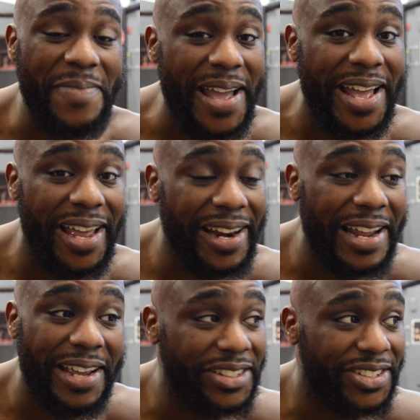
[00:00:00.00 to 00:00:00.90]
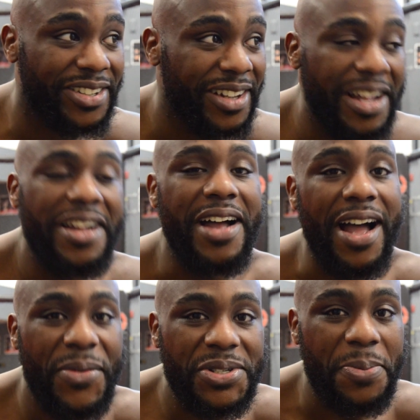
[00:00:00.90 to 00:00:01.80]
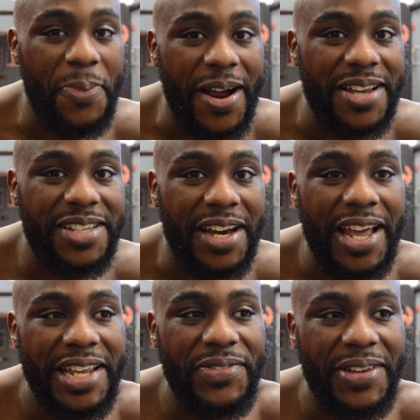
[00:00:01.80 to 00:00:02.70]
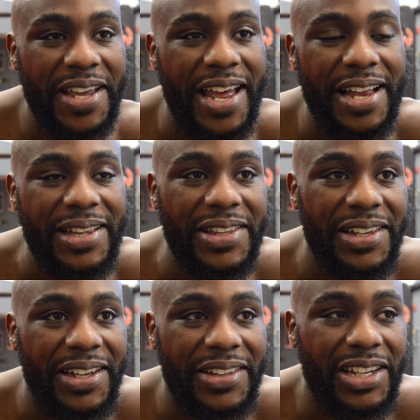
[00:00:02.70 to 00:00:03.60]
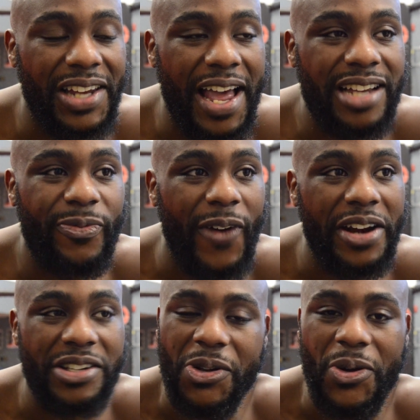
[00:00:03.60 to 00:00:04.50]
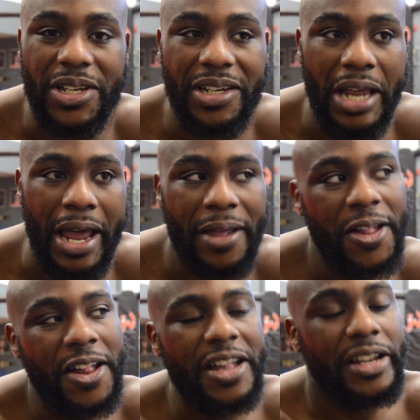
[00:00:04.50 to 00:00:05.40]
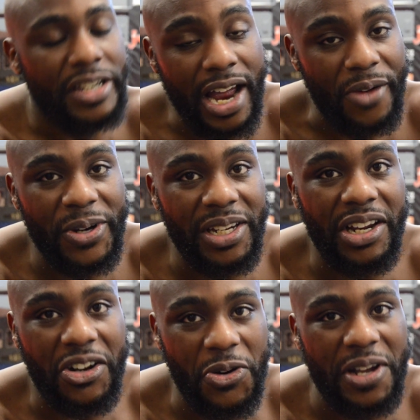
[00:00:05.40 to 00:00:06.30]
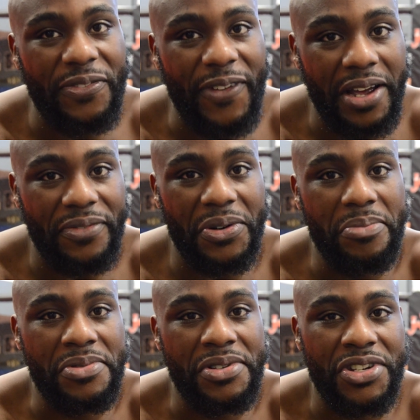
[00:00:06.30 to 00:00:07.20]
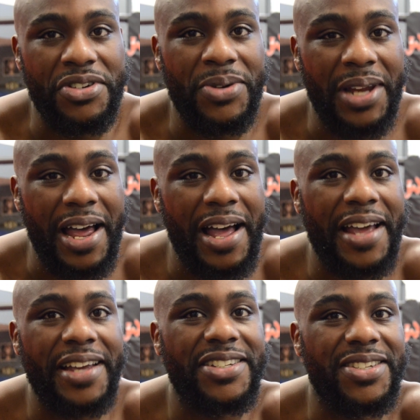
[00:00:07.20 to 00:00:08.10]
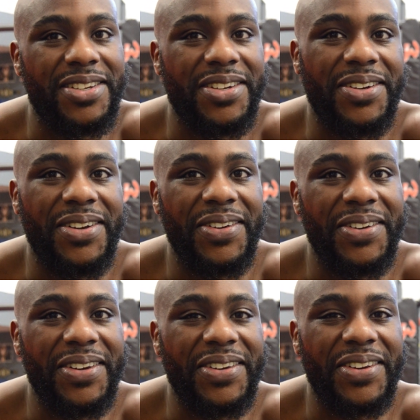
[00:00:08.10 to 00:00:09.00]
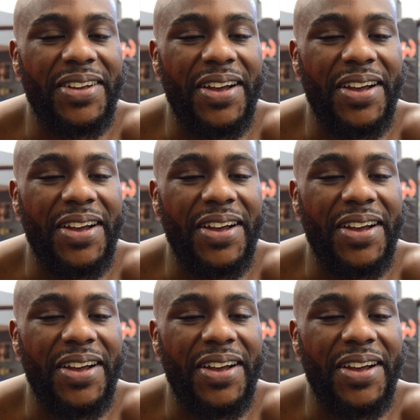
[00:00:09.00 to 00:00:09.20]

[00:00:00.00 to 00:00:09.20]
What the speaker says: Man, I was surprised that I even got the last fight as quickly. Not really a quick fight from July to,